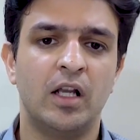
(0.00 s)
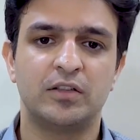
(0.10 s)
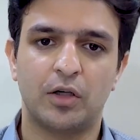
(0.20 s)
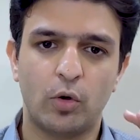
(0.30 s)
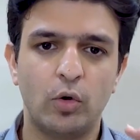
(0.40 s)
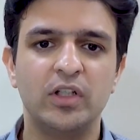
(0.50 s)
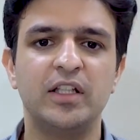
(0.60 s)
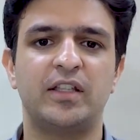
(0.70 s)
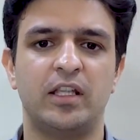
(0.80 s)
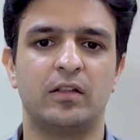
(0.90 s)
The only
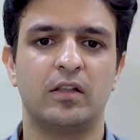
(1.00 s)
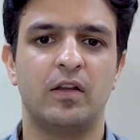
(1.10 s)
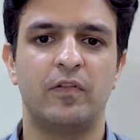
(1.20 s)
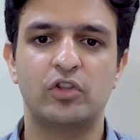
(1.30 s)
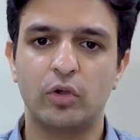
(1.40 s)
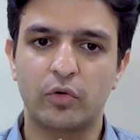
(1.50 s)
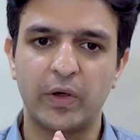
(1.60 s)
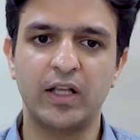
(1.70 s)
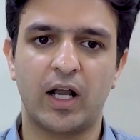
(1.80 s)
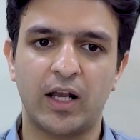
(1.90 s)
thing which could
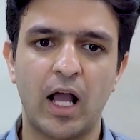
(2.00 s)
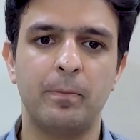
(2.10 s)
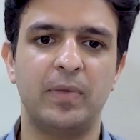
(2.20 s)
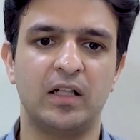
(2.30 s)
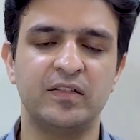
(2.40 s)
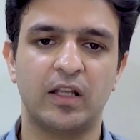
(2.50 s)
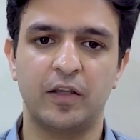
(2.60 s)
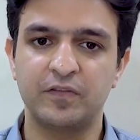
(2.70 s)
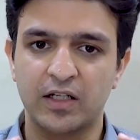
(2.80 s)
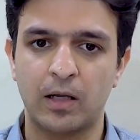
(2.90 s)
ring alarm bells
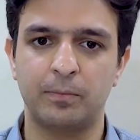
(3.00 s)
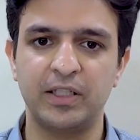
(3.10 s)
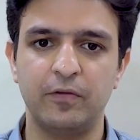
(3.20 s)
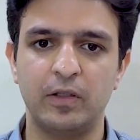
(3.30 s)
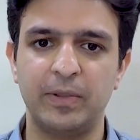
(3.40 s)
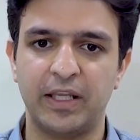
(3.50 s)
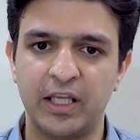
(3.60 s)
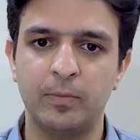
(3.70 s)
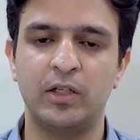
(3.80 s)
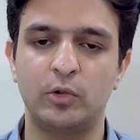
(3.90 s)
if the company will be
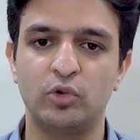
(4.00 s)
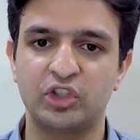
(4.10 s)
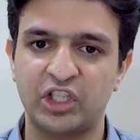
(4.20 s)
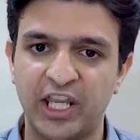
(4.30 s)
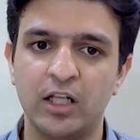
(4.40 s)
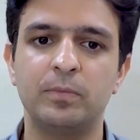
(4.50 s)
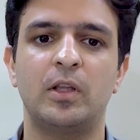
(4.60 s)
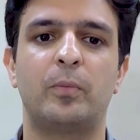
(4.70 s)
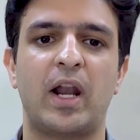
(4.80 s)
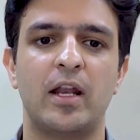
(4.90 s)
able to scale up the
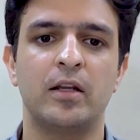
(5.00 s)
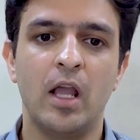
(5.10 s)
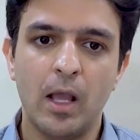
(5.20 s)
brand